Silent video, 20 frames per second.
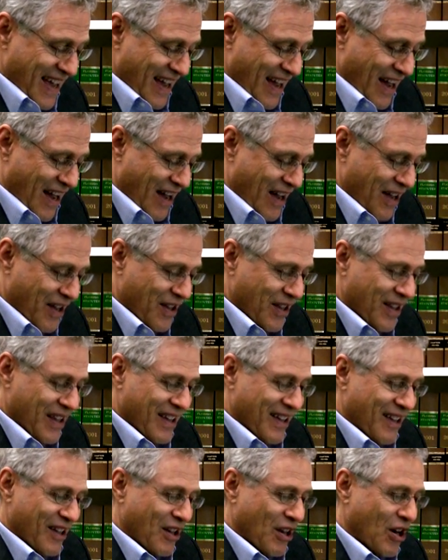
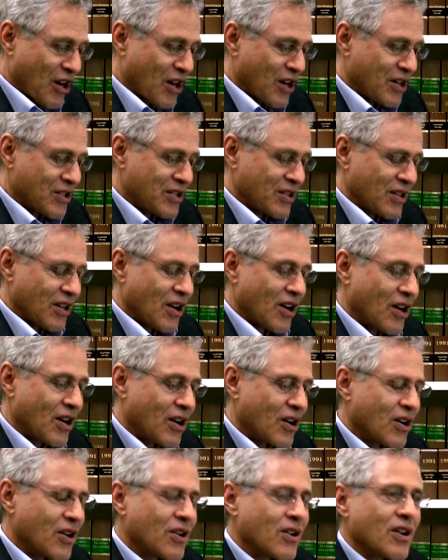
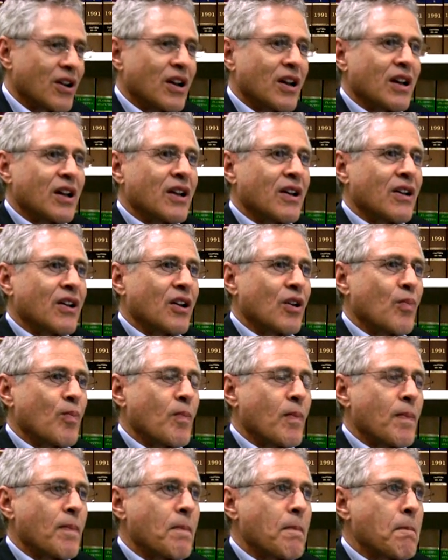Her
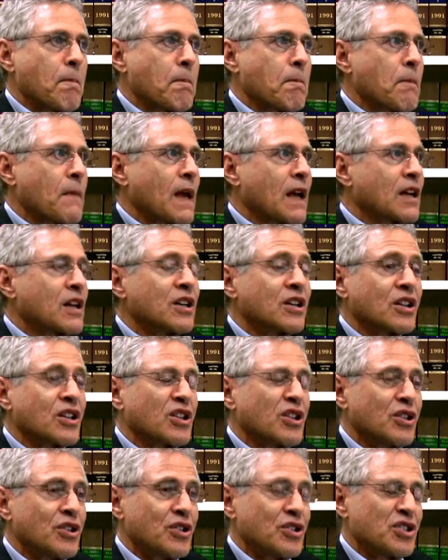
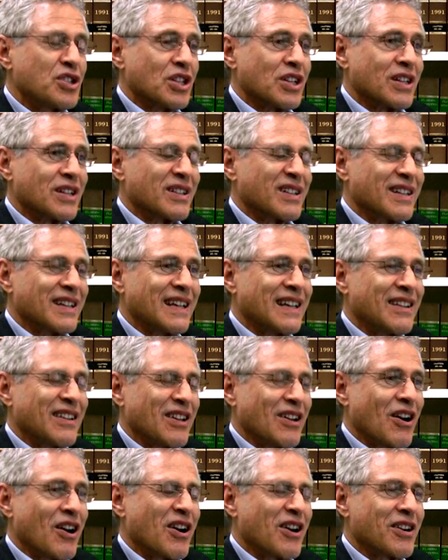conclusion in
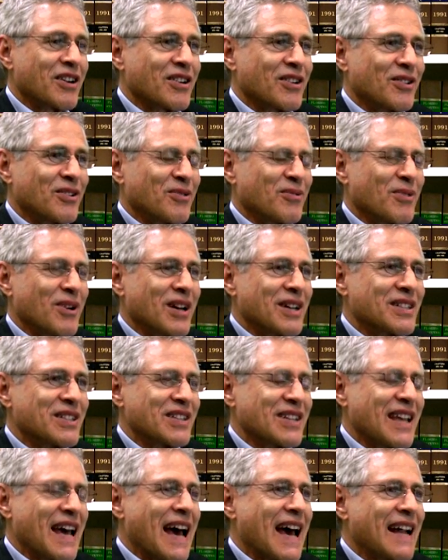the article
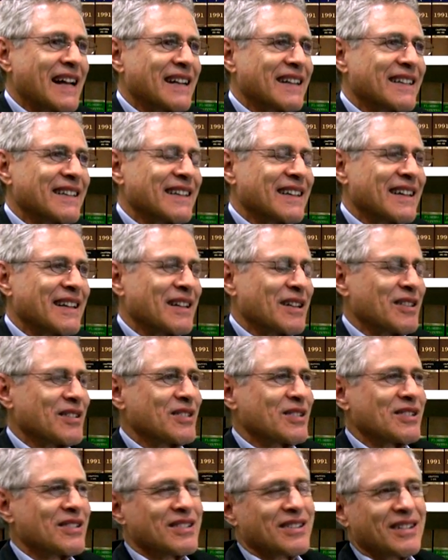was that, and
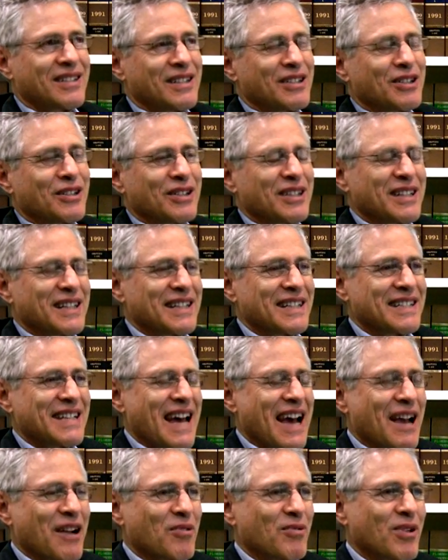this is a nearly
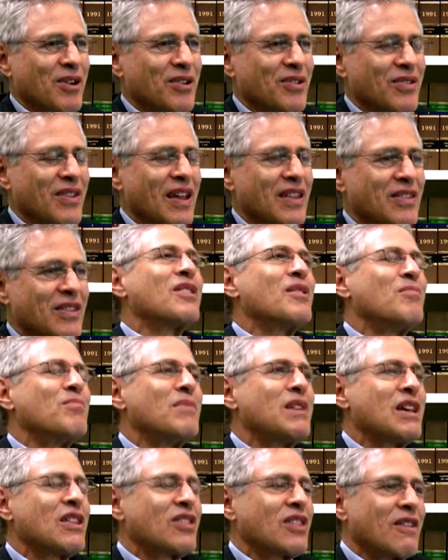exact quote, that the
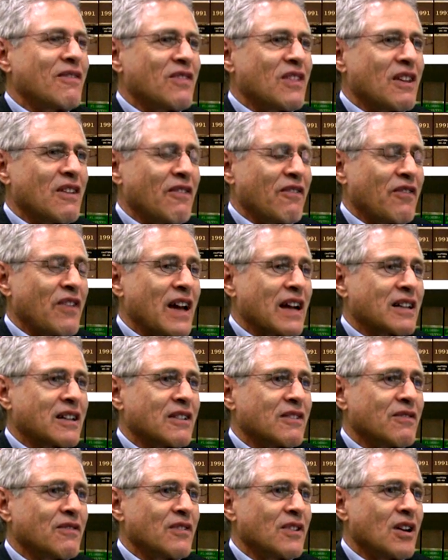myth of the
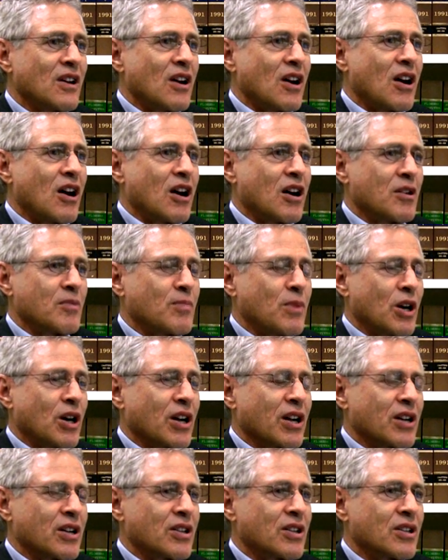effective hard
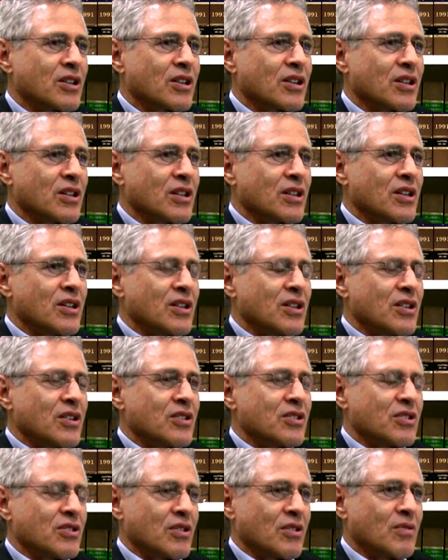bargainer
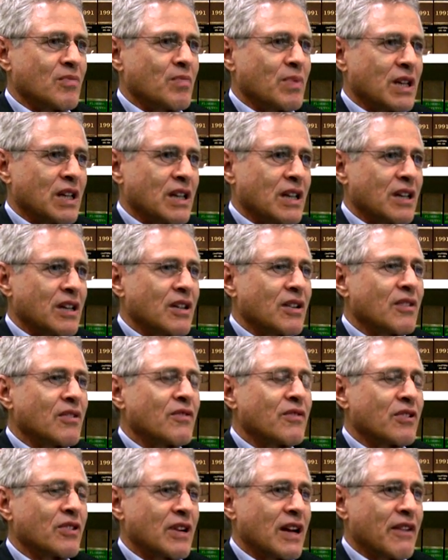should be
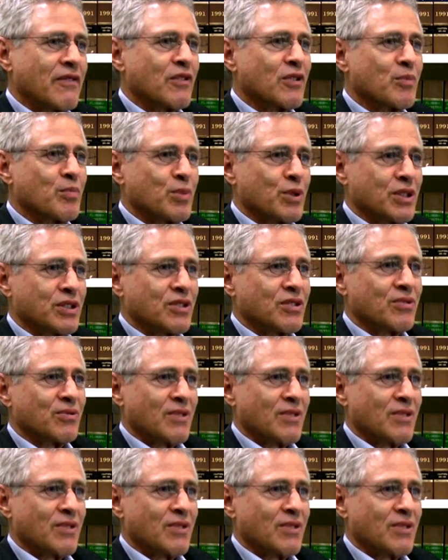forever put to